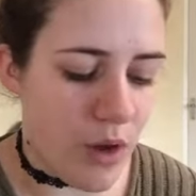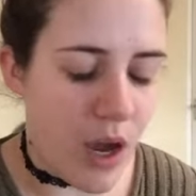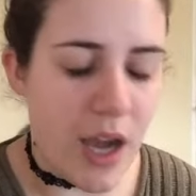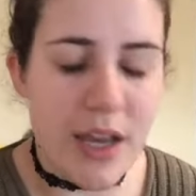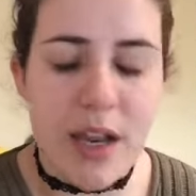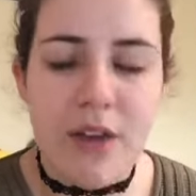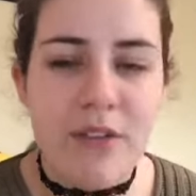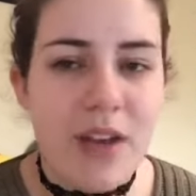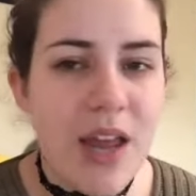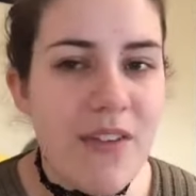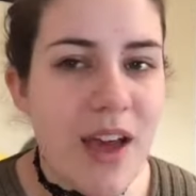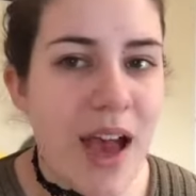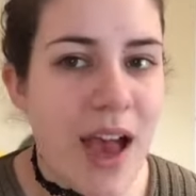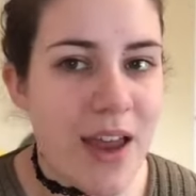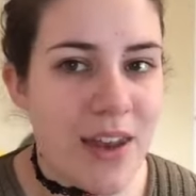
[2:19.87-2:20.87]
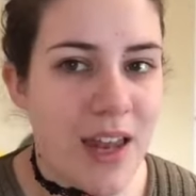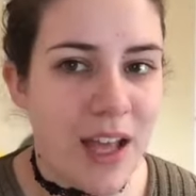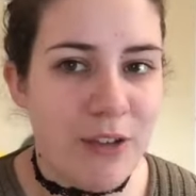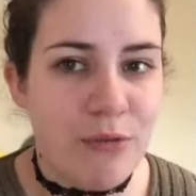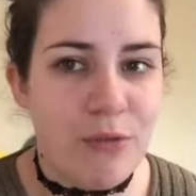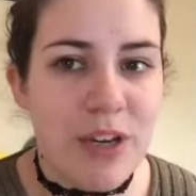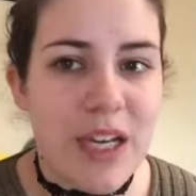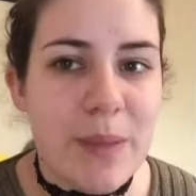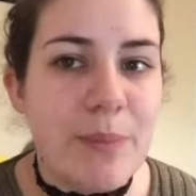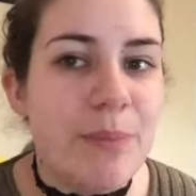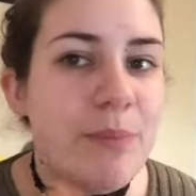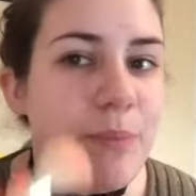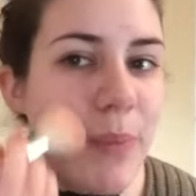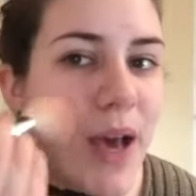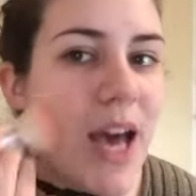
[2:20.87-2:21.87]
I've never had like really
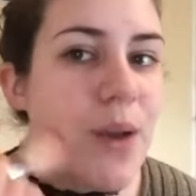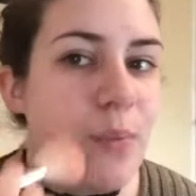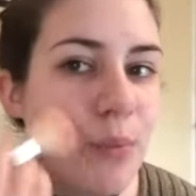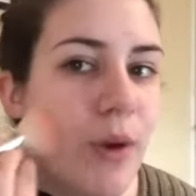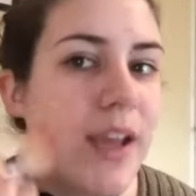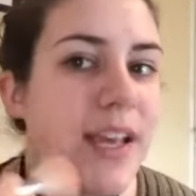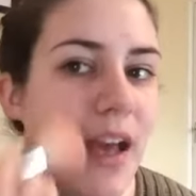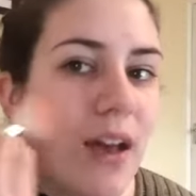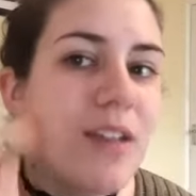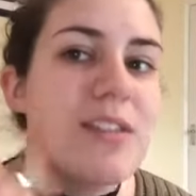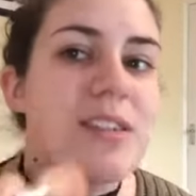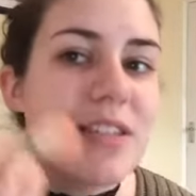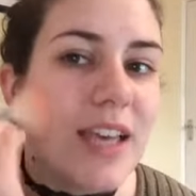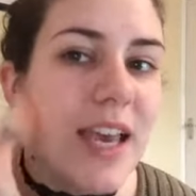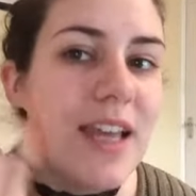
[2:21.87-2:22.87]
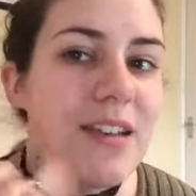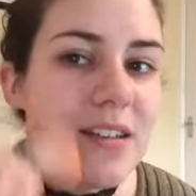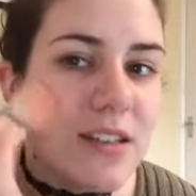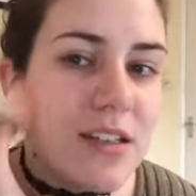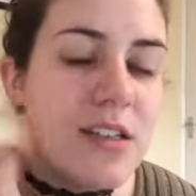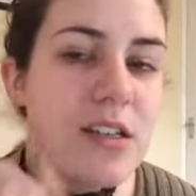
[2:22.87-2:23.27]
bad breakout skin,